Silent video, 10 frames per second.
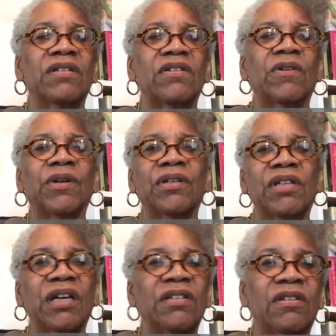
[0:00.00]
and started
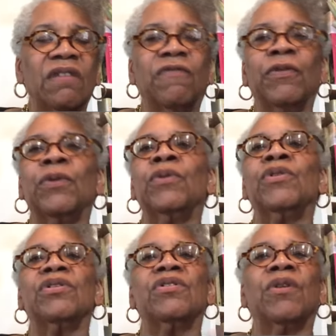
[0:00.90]
tasting
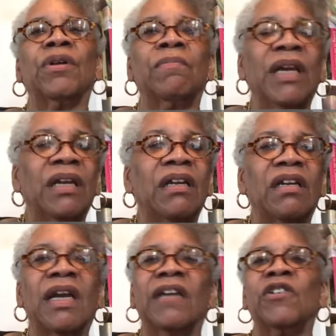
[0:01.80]
foods and started making
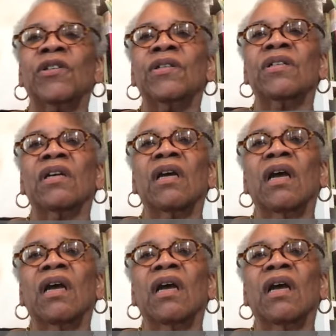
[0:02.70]
connections.